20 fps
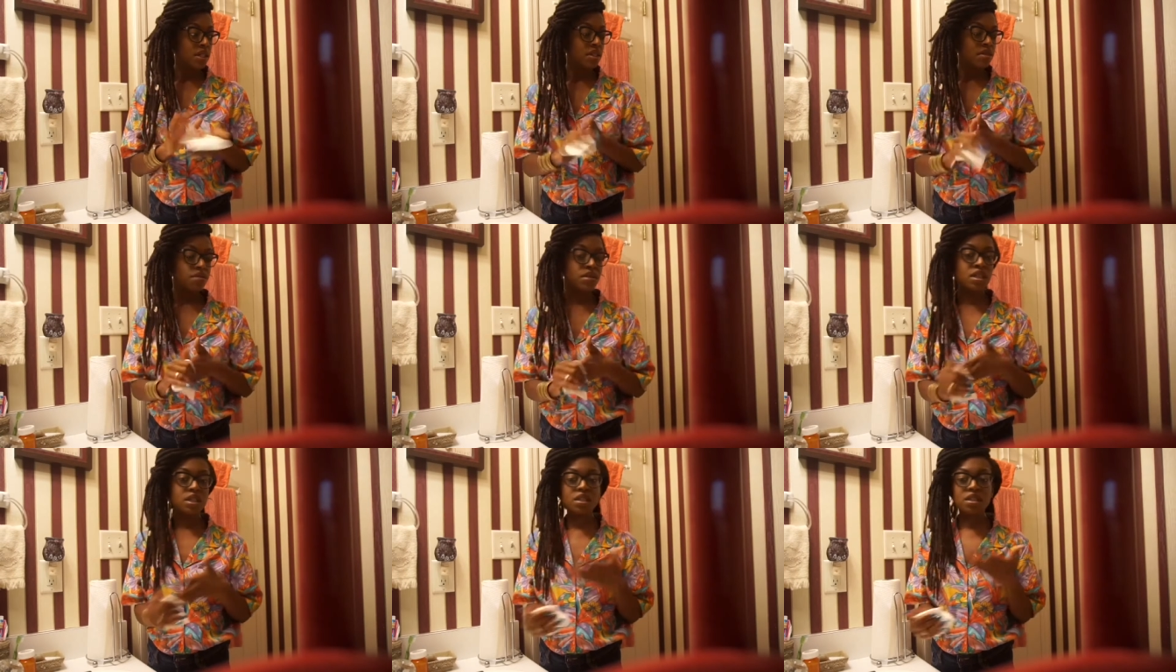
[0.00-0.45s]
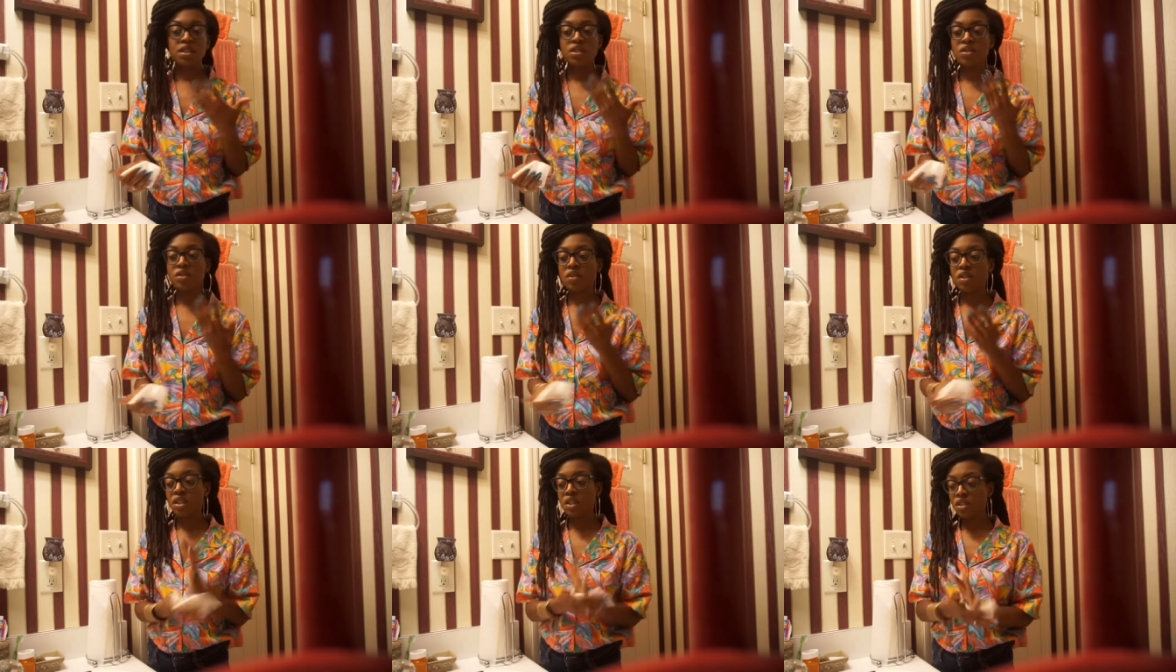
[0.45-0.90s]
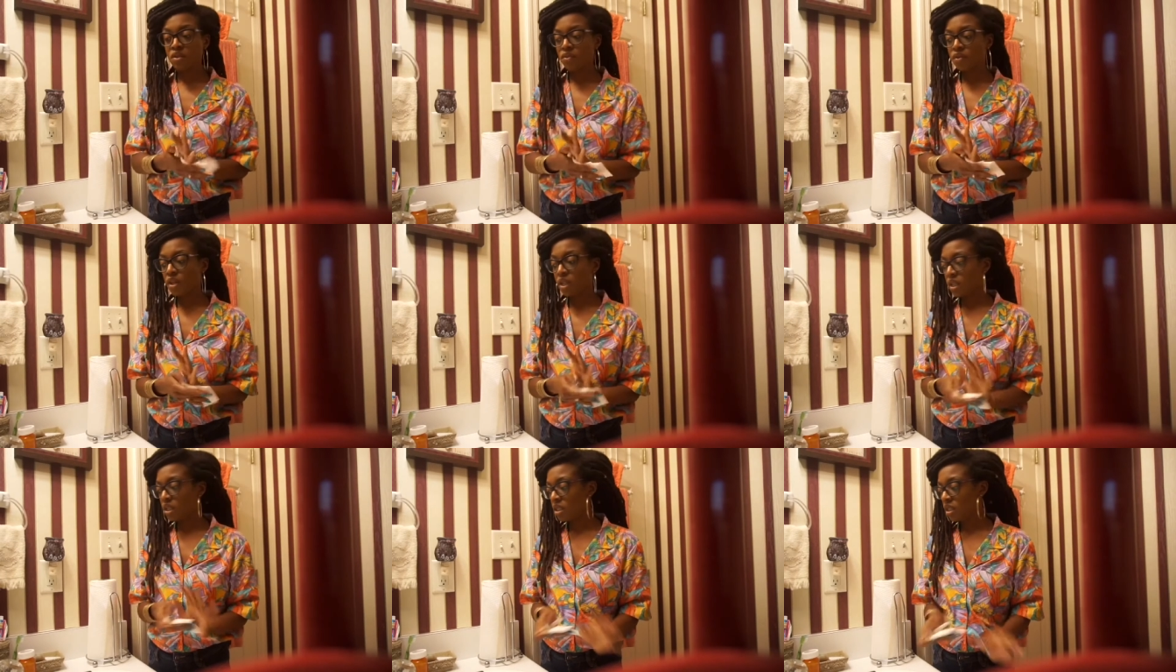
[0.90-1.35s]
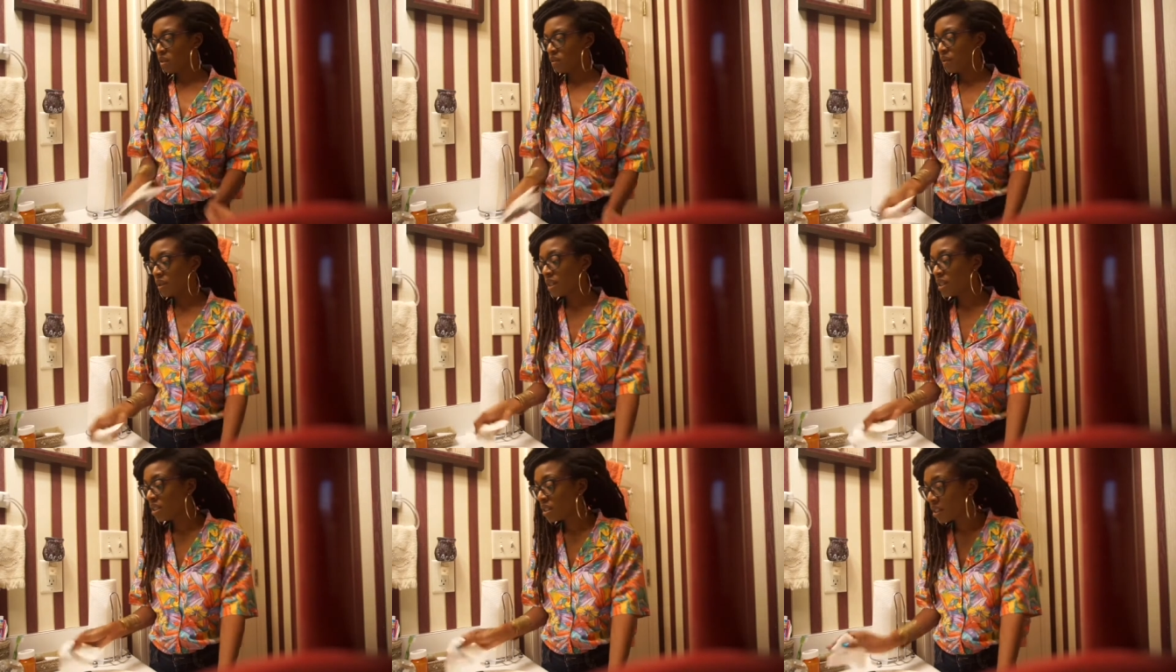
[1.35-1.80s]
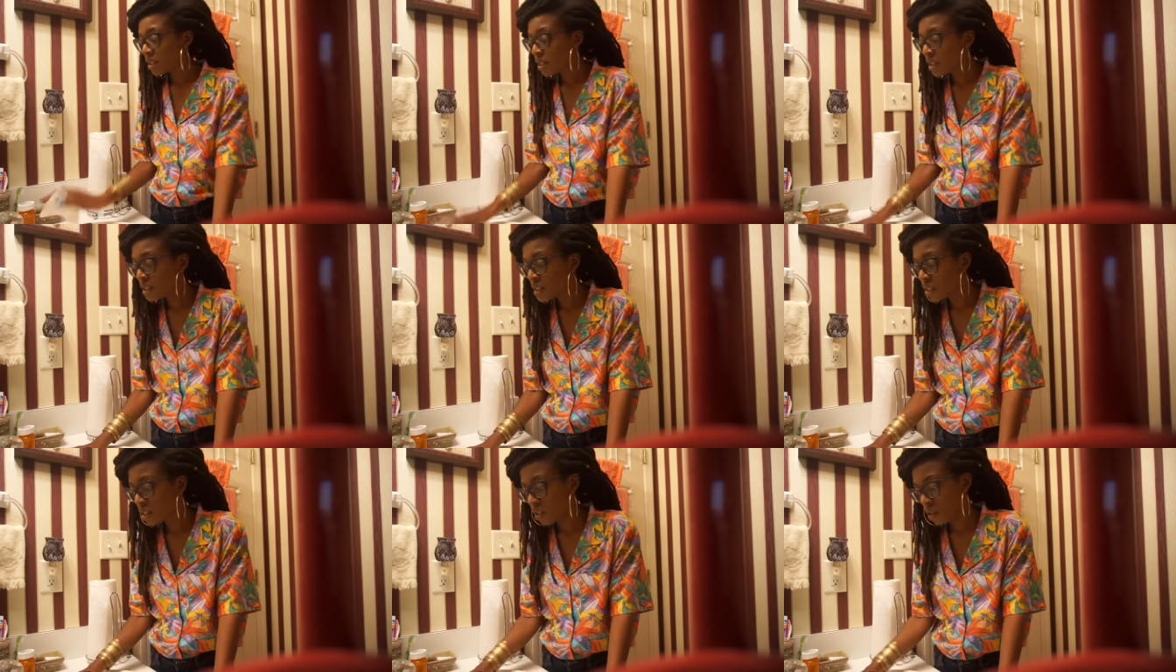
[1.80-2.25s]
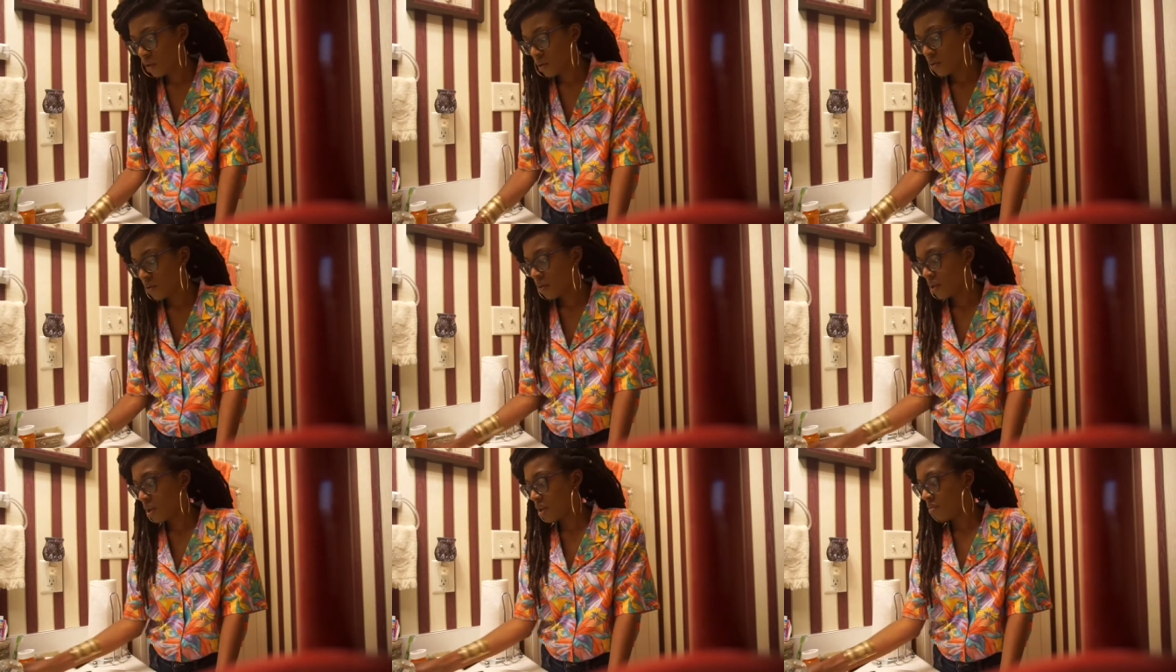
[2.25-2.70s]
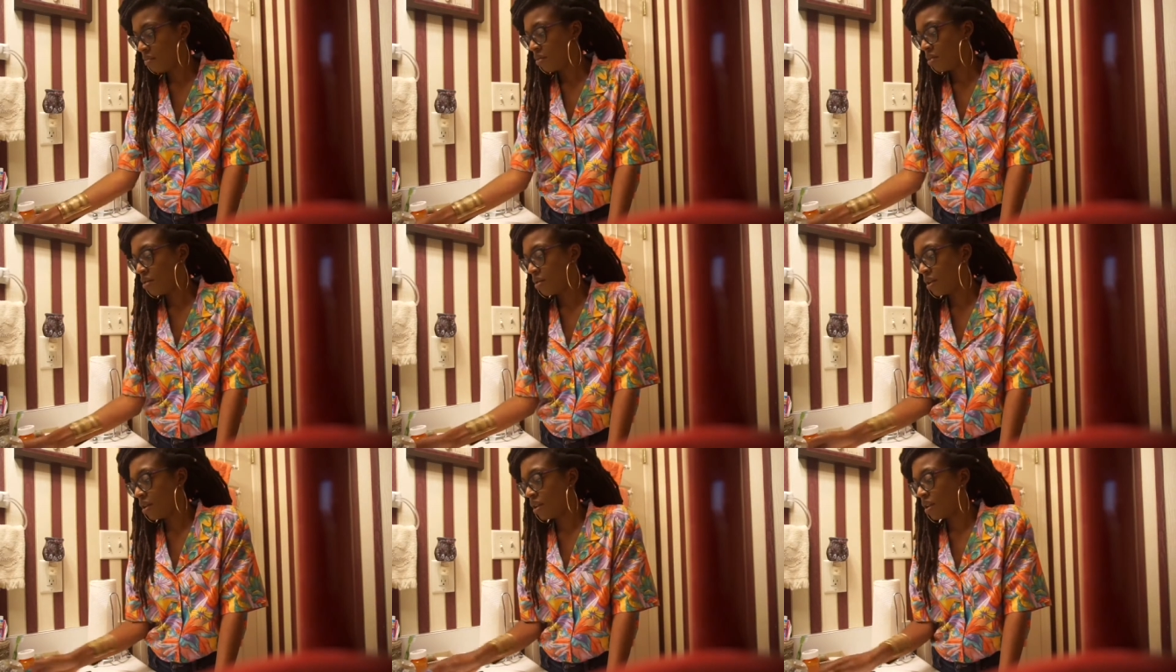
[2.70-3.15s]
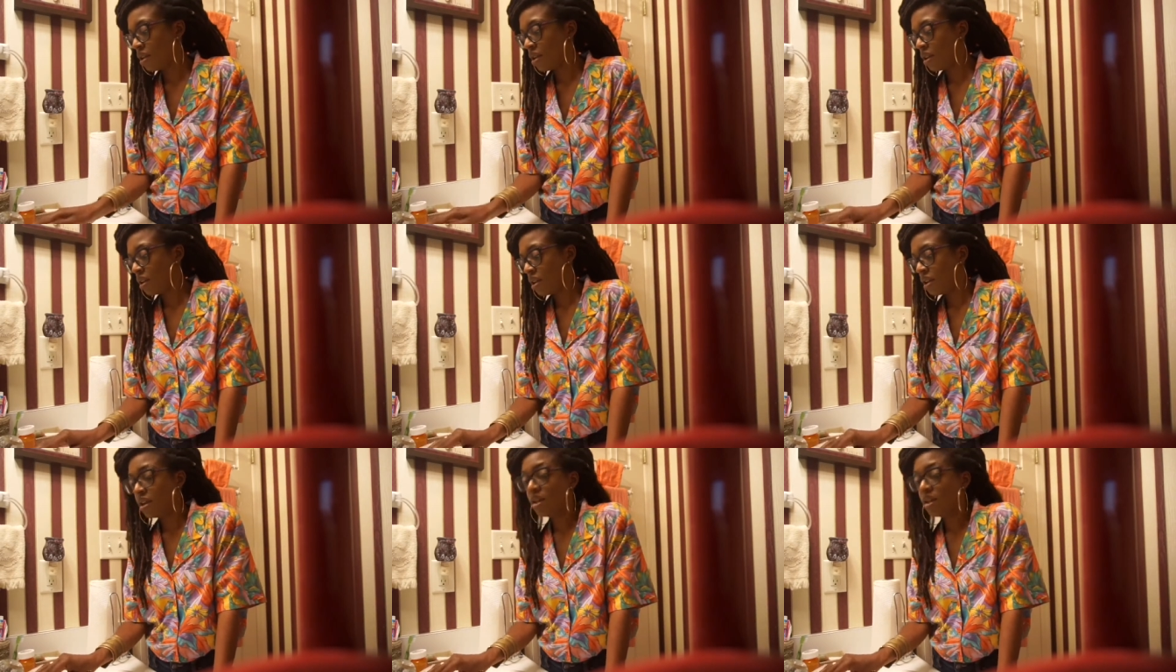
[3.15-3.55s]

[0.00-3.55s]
it means that you need to rest. Rest is so important.